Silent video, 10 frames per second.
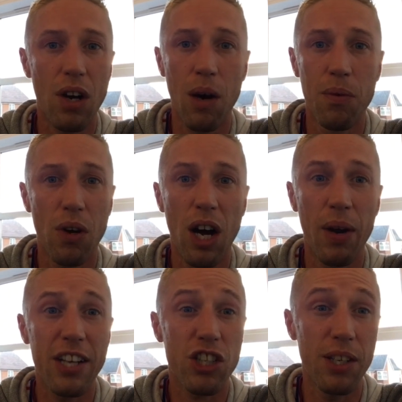
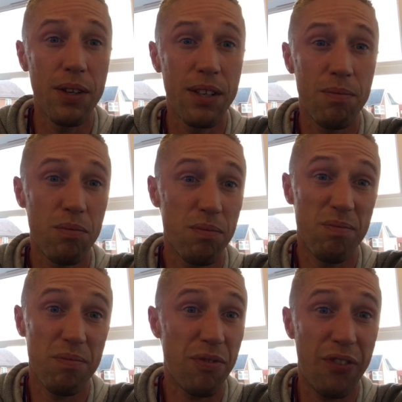actually
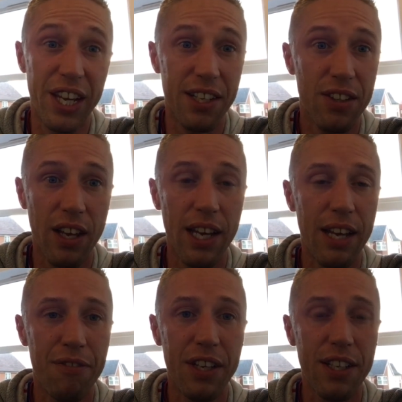think that
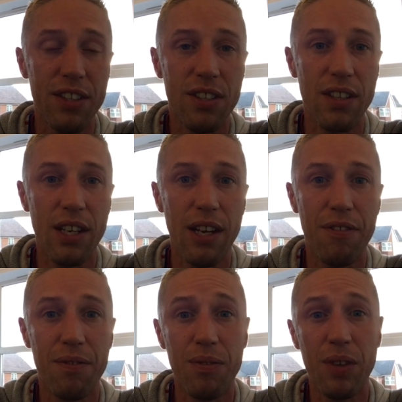if
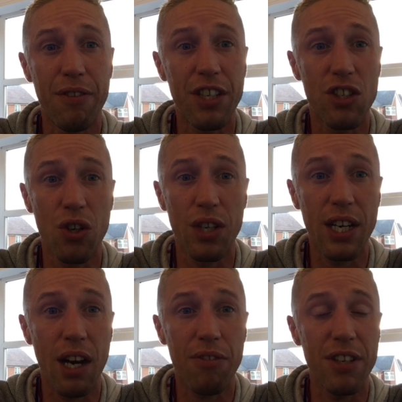he's good
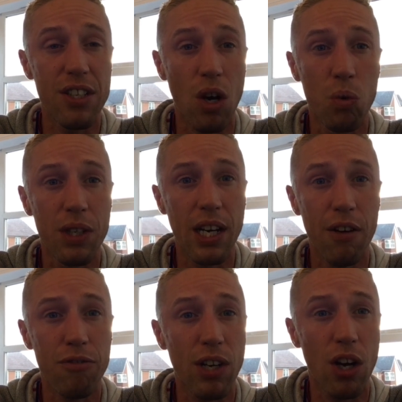enough, he's old
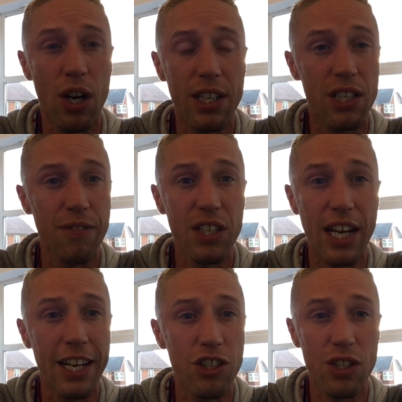enough, regardless of
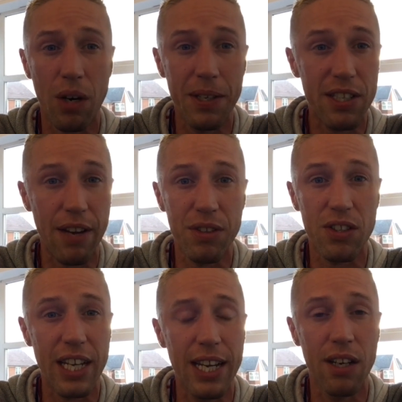his age, he's only
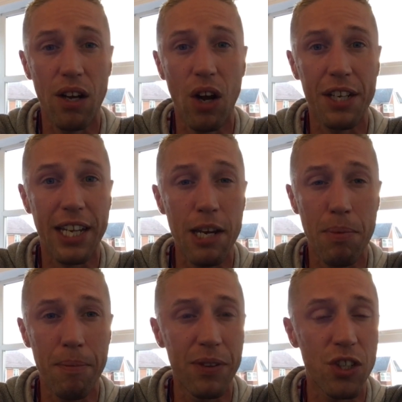17, I'd
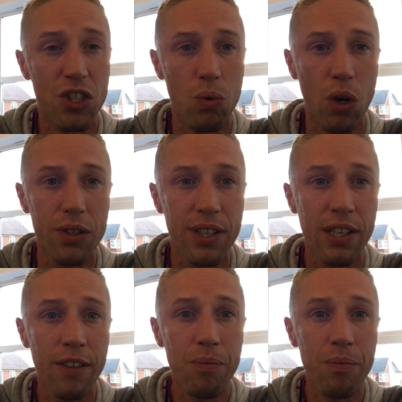keep him in the squad.